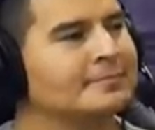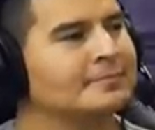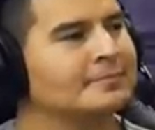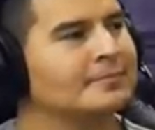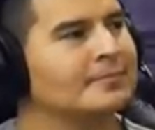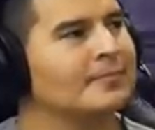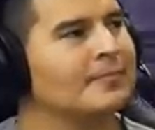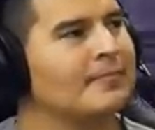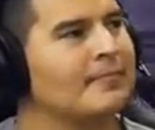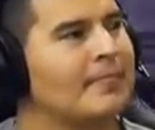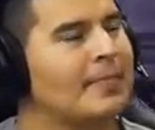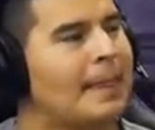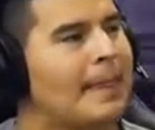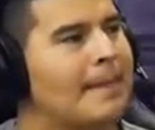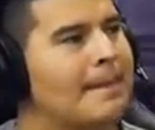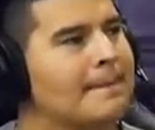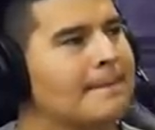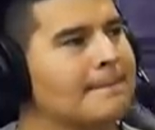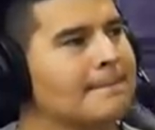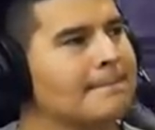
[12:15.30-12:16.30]

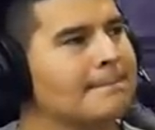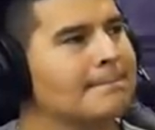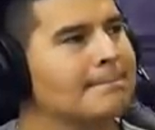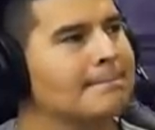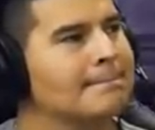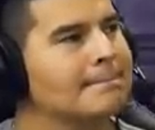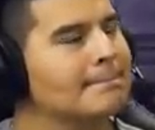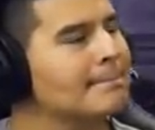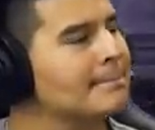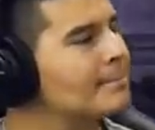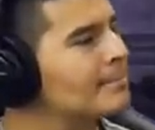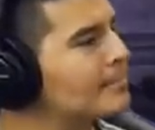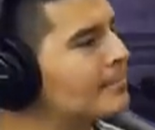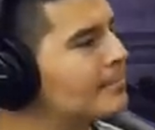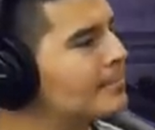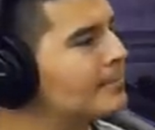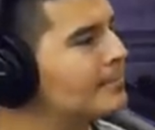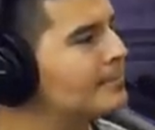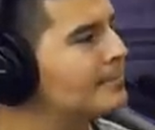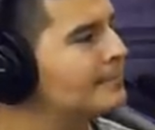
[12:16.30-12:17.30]

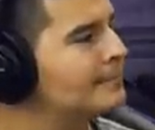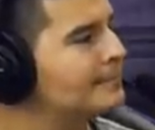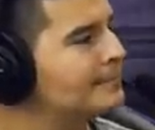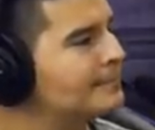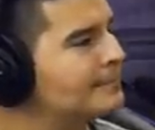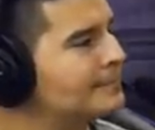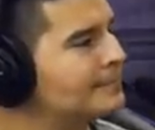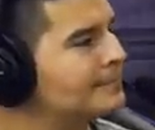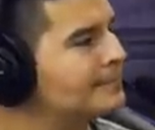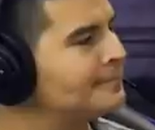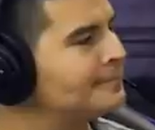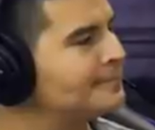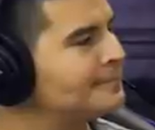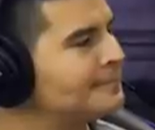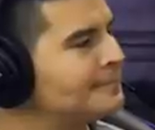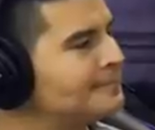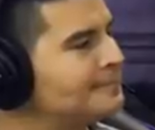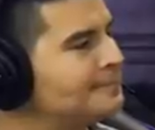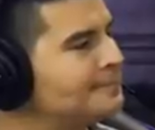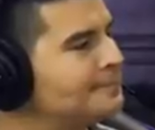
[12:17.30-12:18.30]

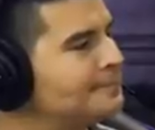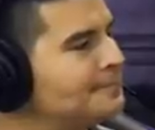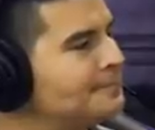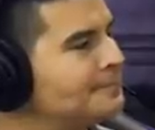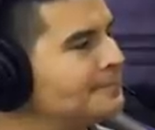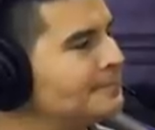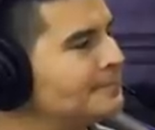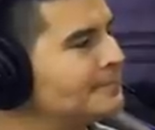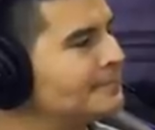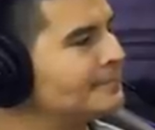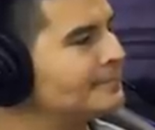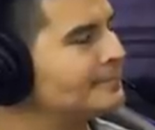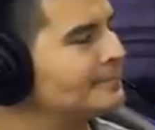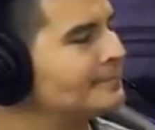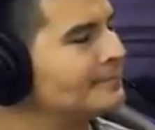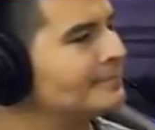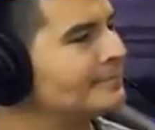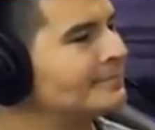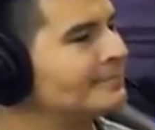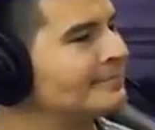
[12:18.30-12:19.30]

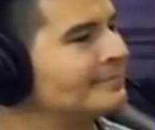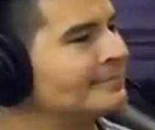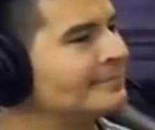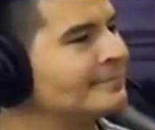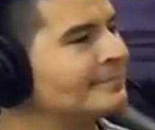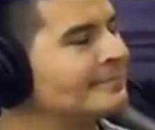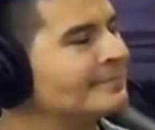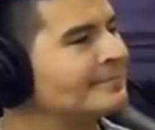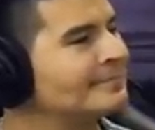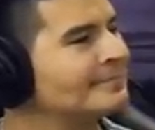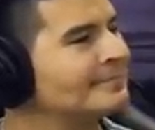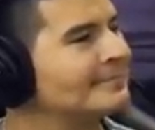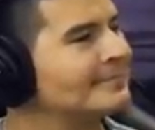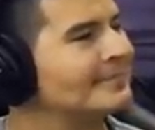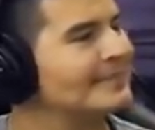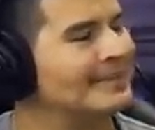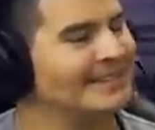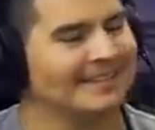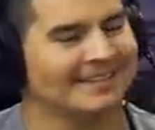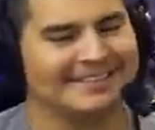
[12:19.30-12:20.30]

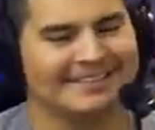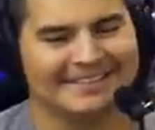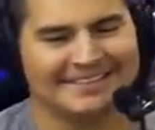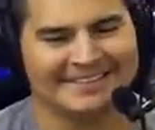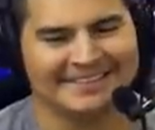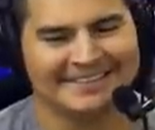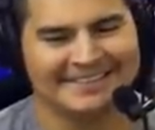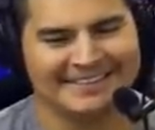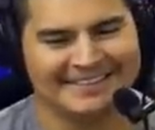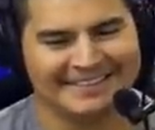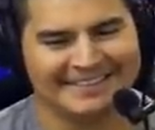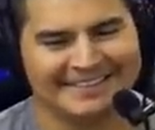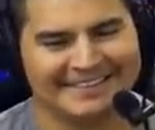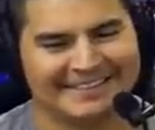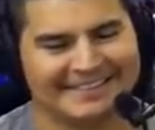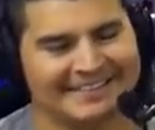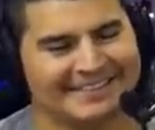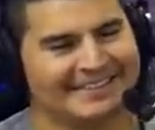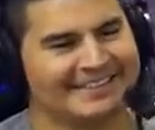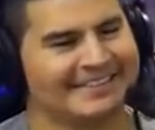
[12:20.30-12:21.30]

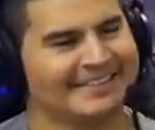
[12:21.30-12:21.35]
(silent)